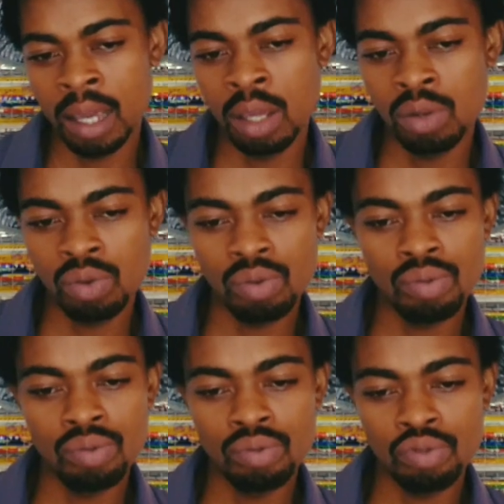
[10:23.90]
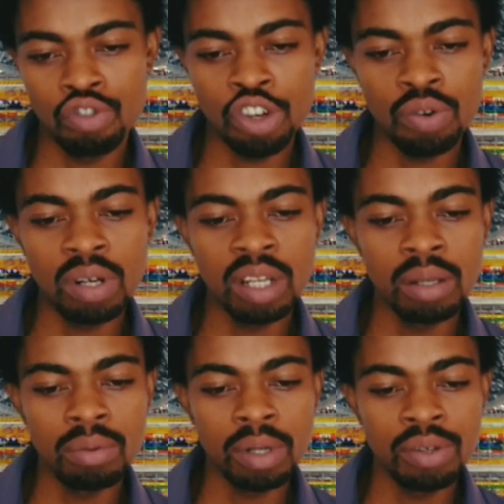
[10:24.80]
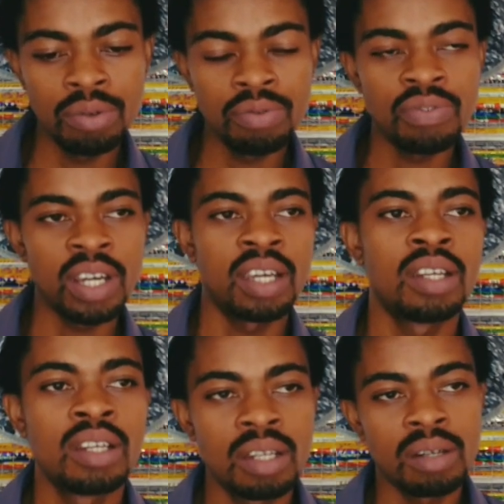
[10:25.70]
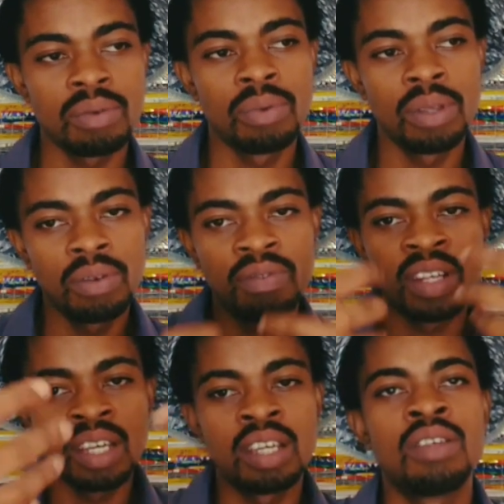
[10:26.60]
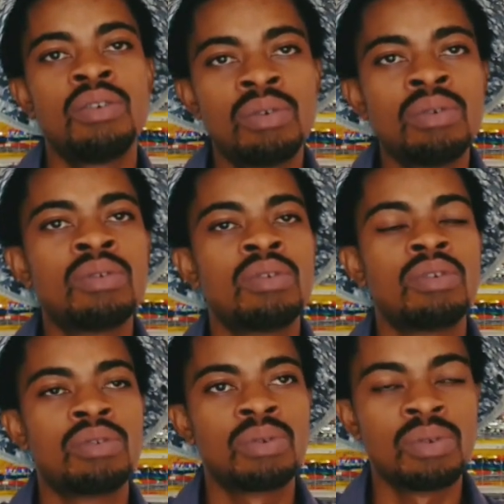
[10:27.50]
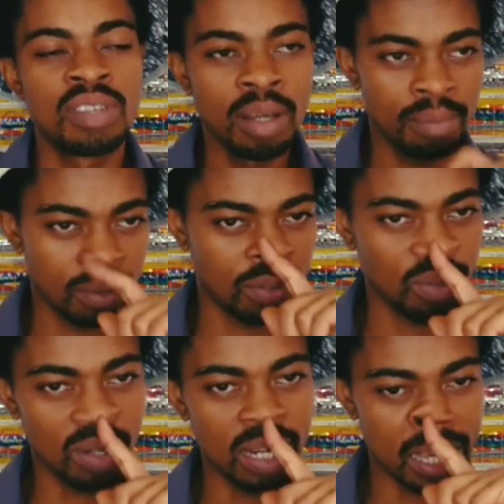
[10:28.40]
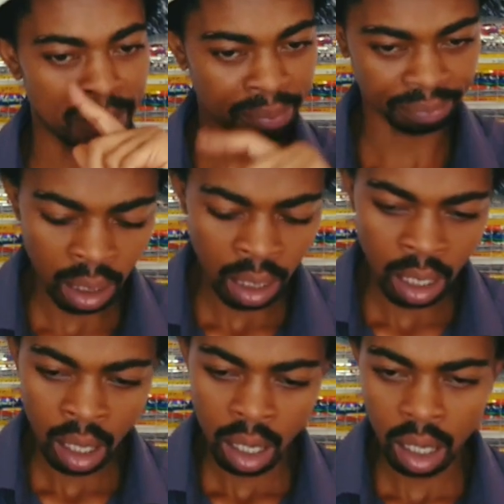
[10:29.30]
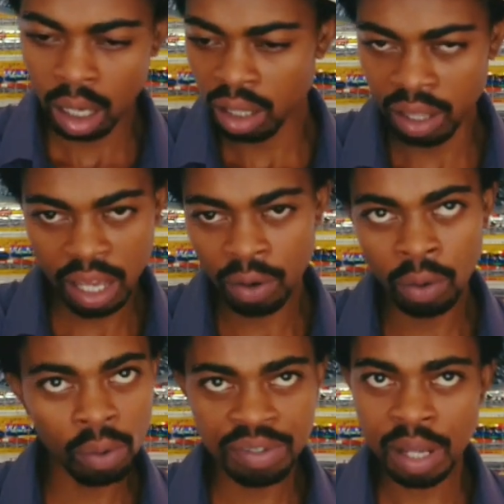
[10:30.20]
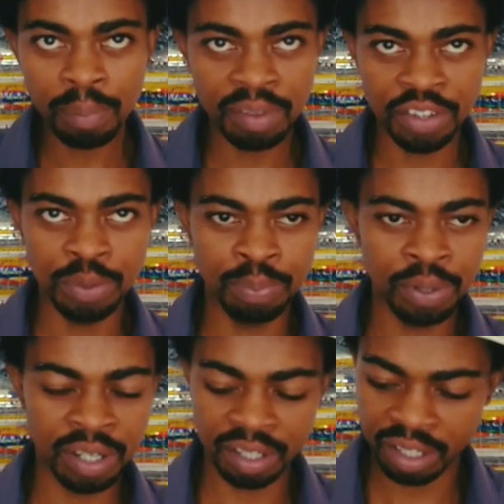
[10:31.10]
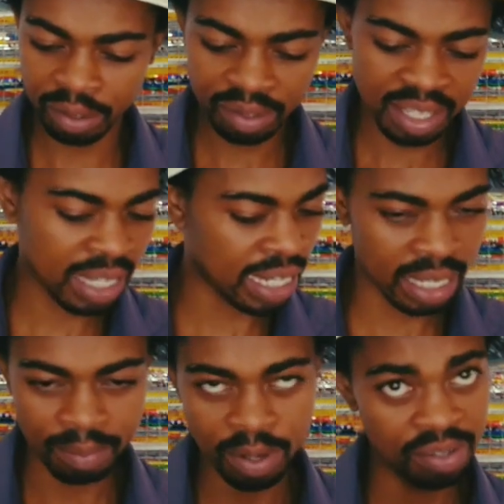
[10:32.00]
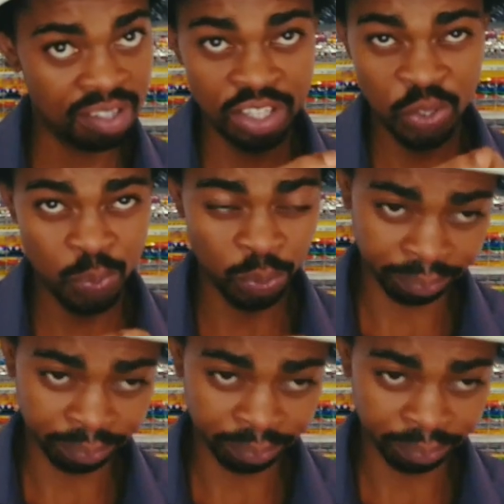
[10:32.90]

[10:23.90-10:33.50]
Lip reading: So generally what you find when you've taken your soil sample to a lab, that whole sample that you put in, they'll take like about a teaspoon